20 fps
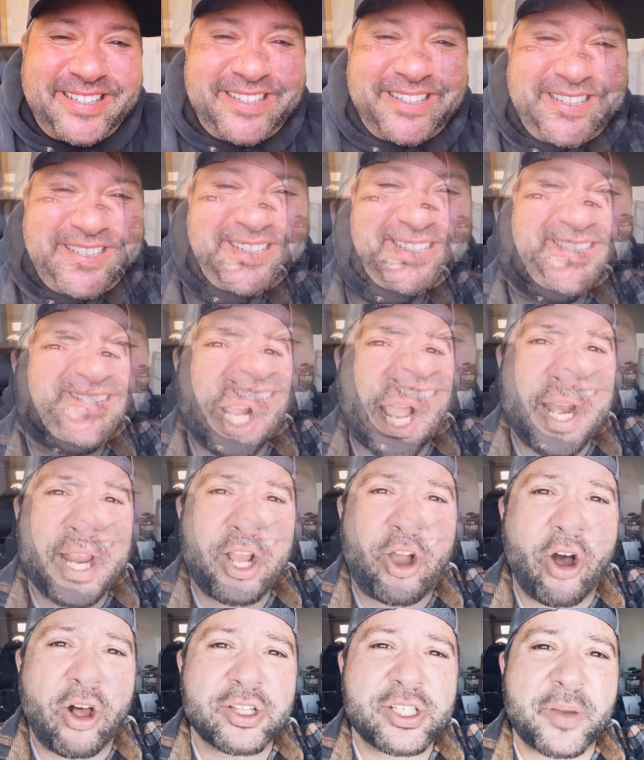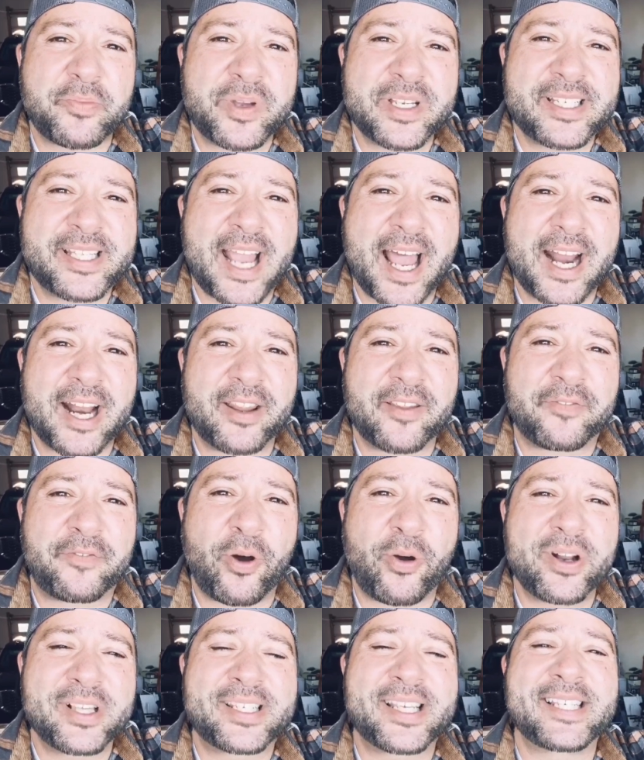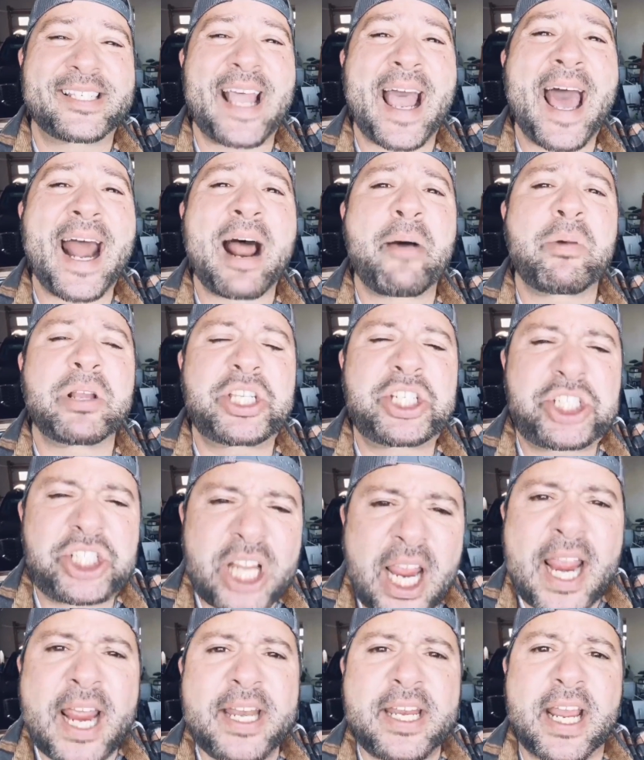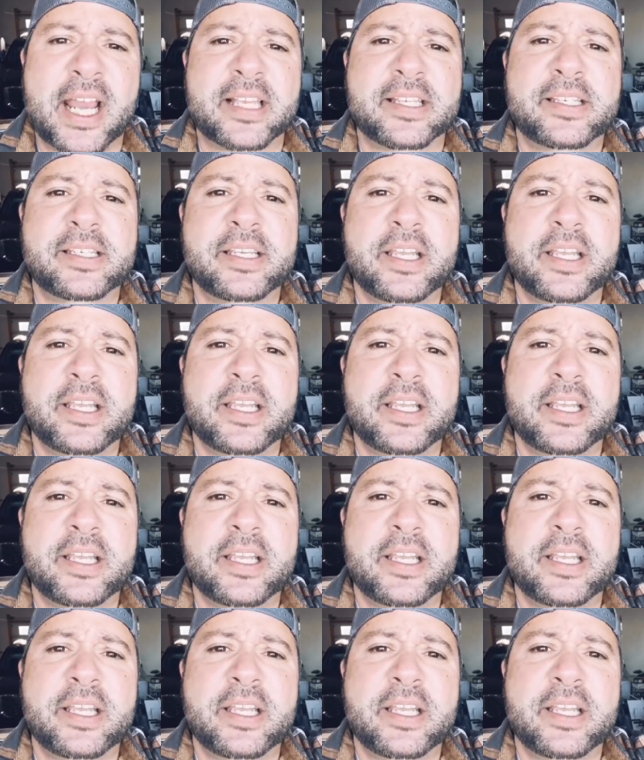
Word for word: Little Johnny calls up his dad on the phone and says, Dad, I'm a genius.